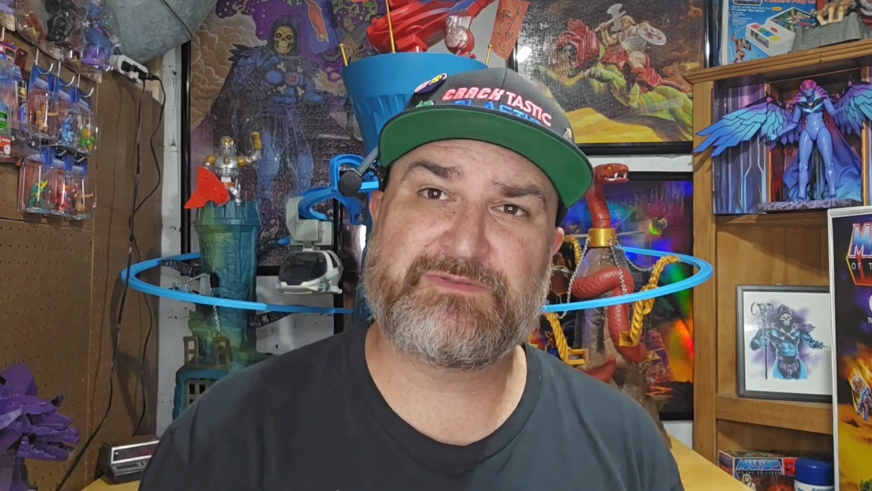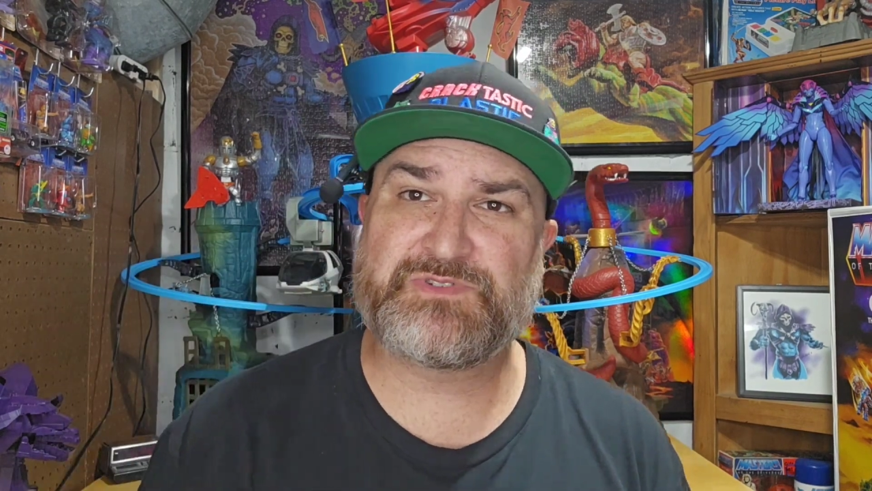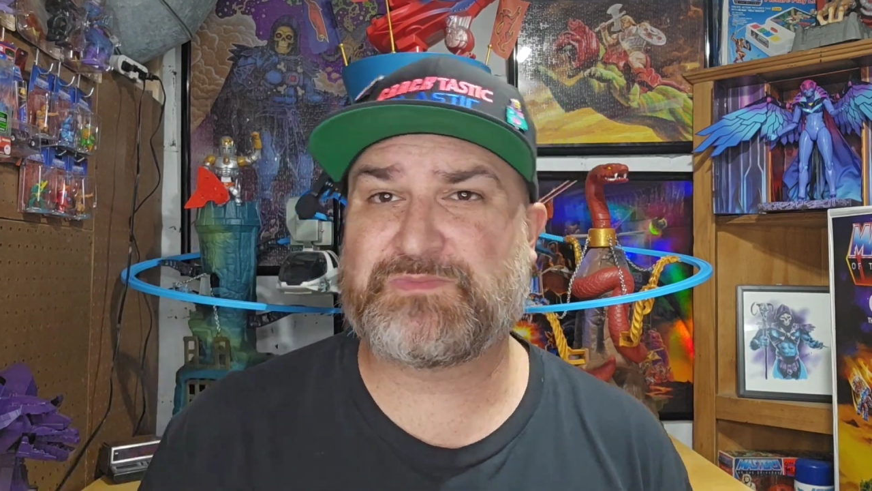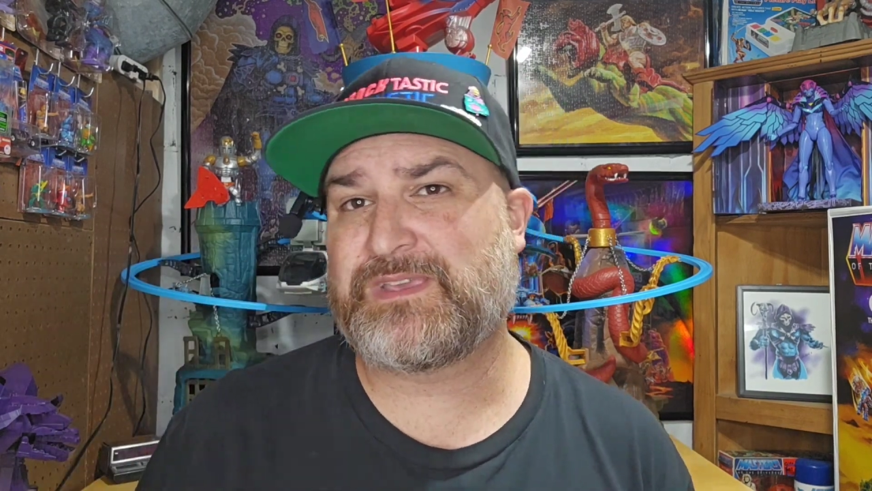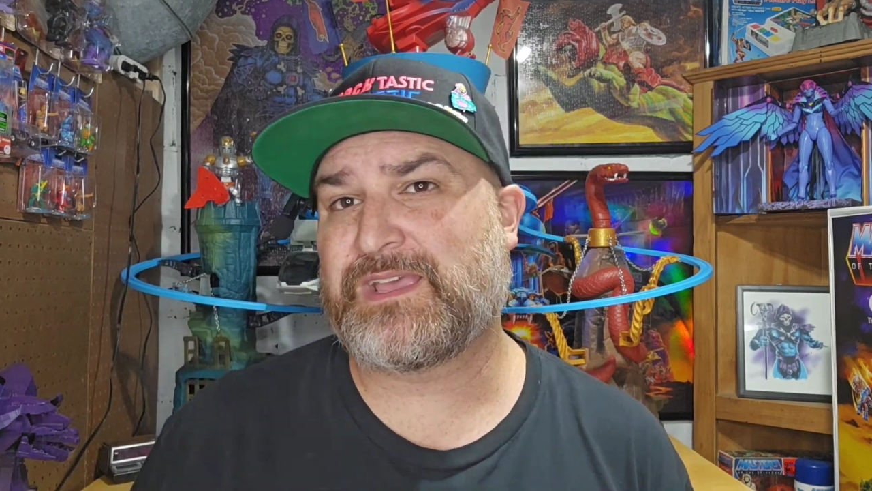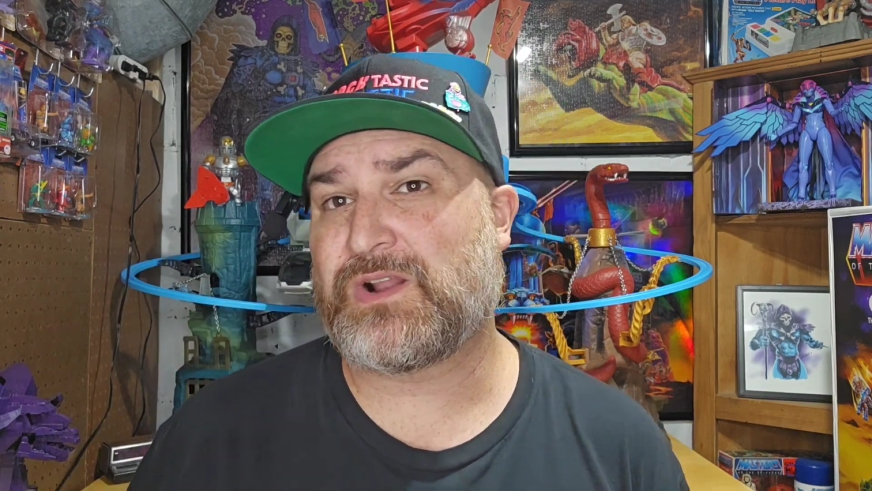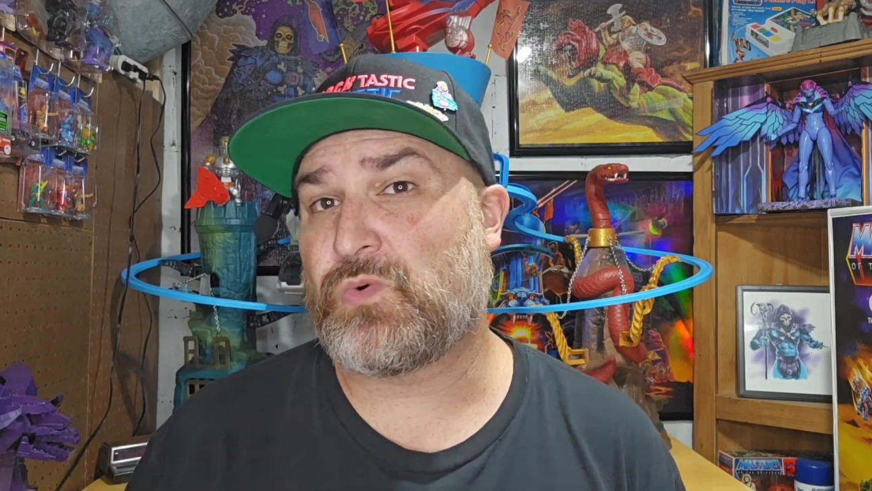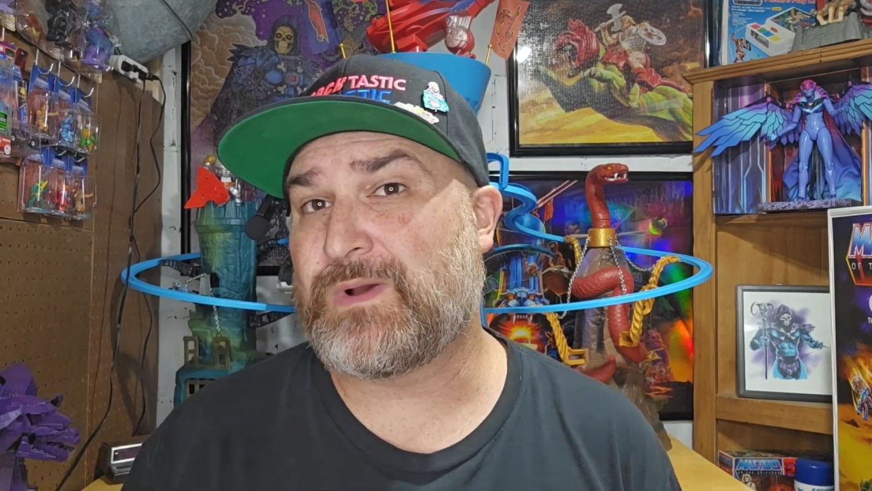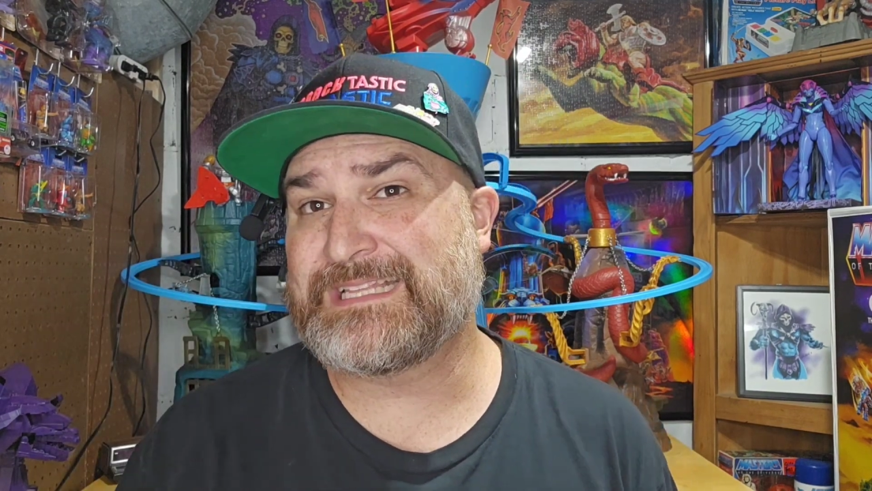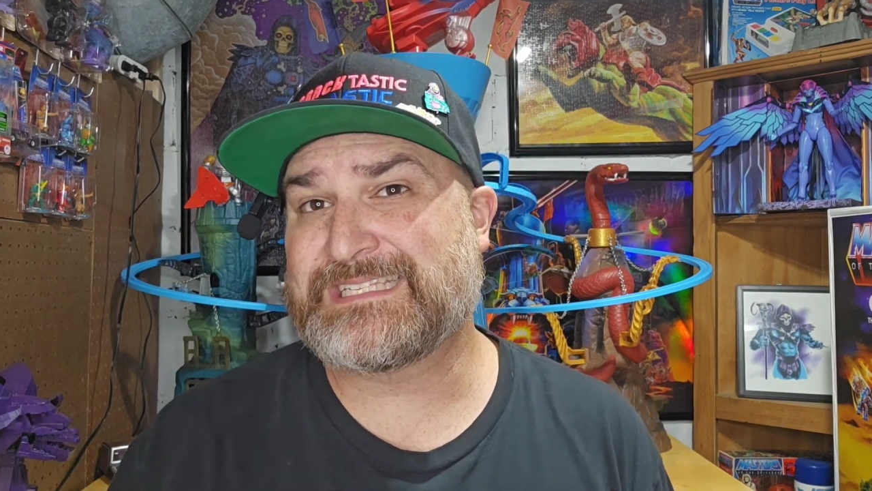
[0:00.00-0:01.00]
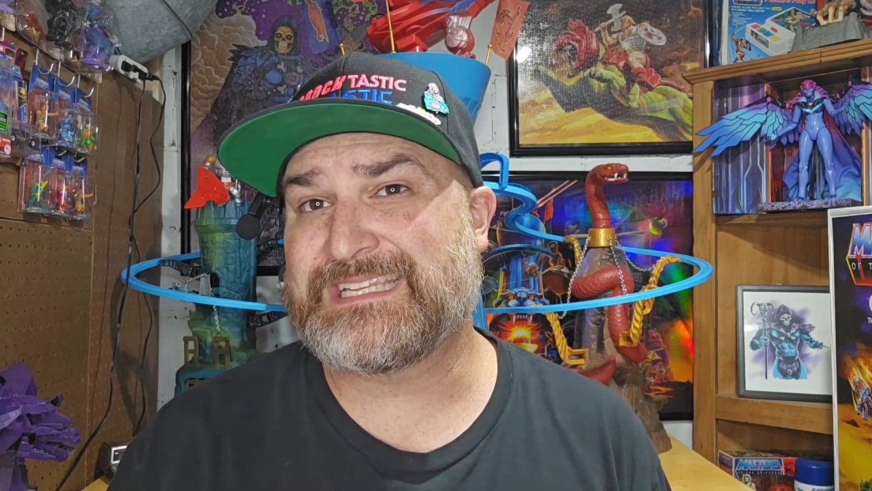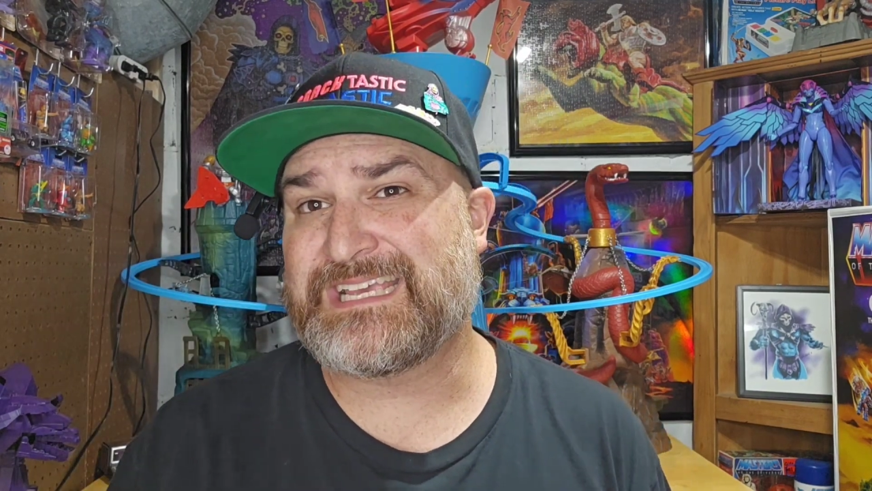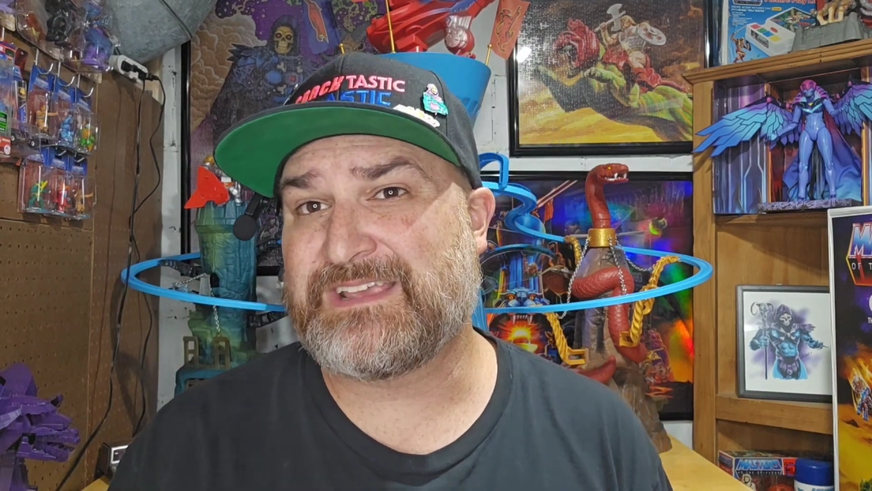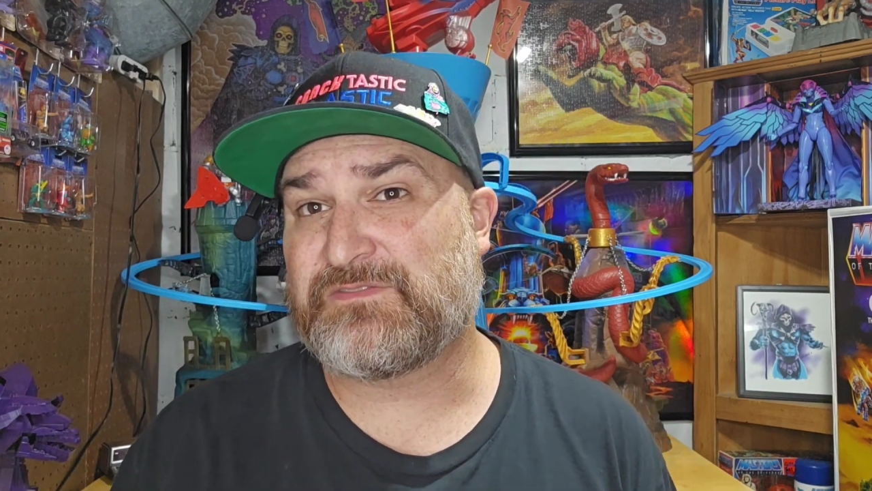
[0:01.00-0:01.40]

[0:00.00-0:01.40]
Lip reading: which will be on a Wednesday